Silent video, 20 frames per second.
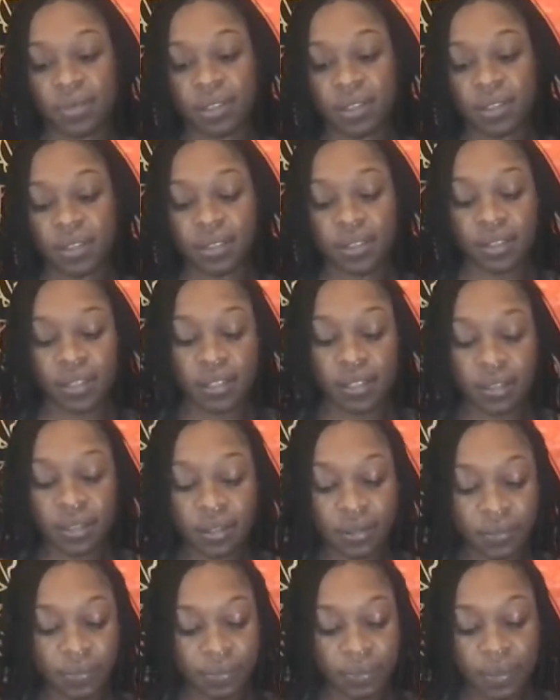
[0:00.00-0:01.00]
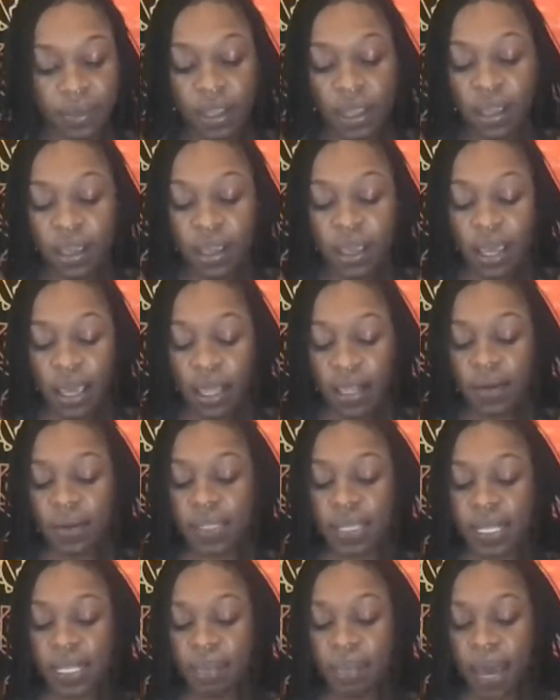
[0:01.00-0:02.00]
decision? It was
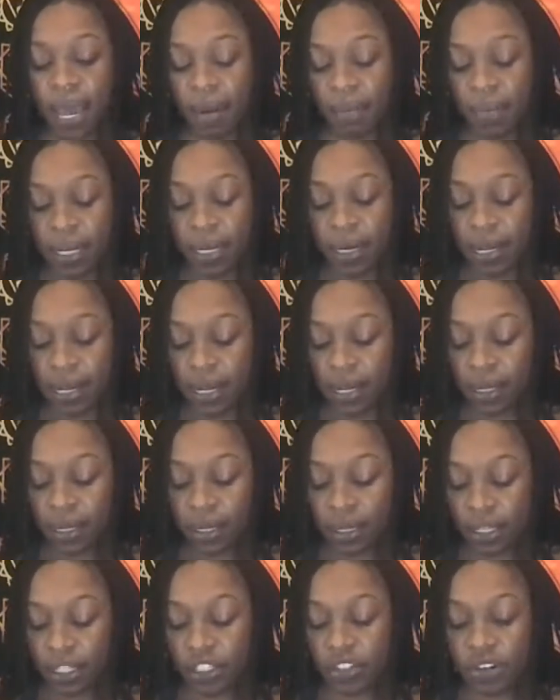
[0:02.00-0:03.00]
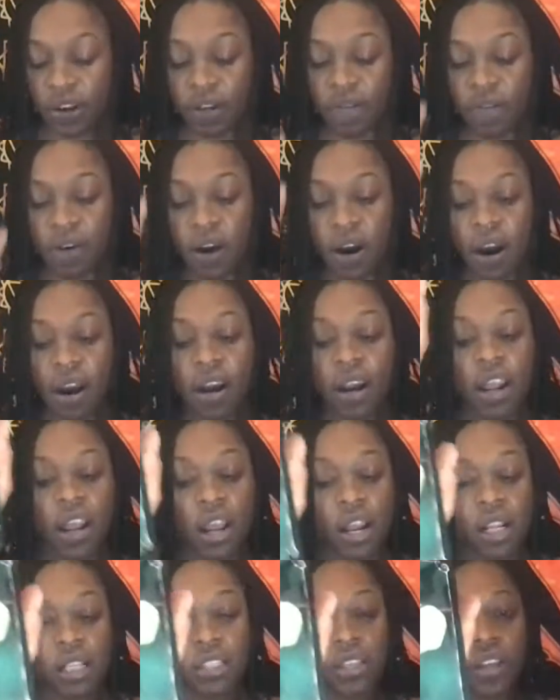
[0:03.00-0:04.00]
at the bottom of the deck, strength card.
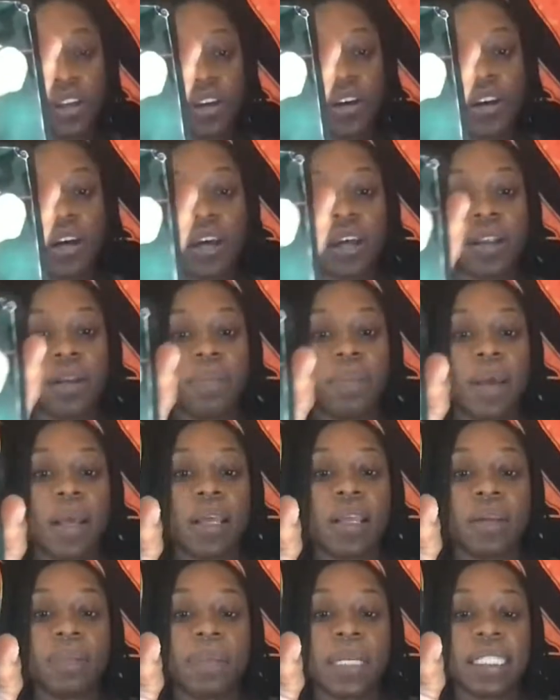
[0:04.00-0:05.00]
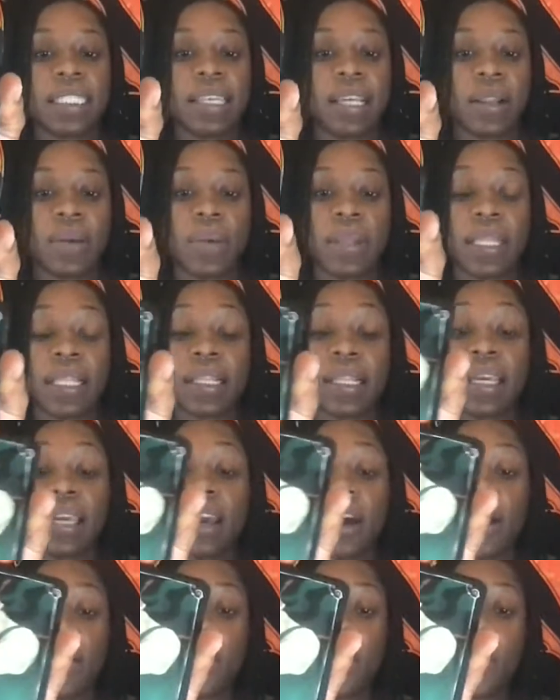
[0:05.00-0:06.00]
So you could be dealing with a
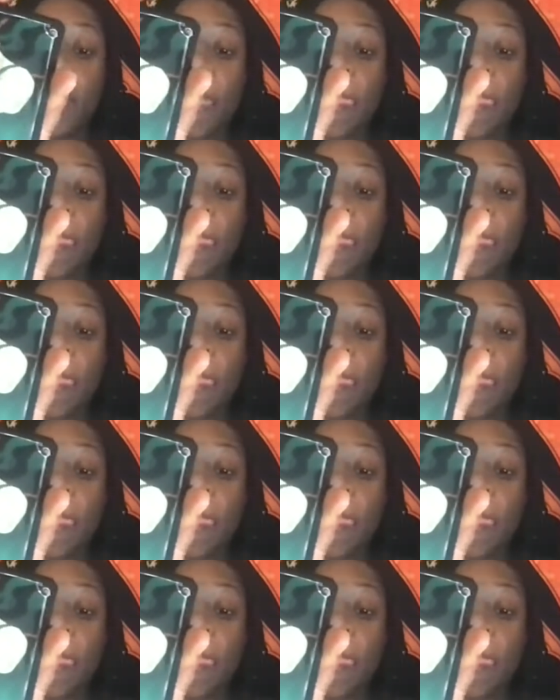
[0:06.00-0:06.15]
Leo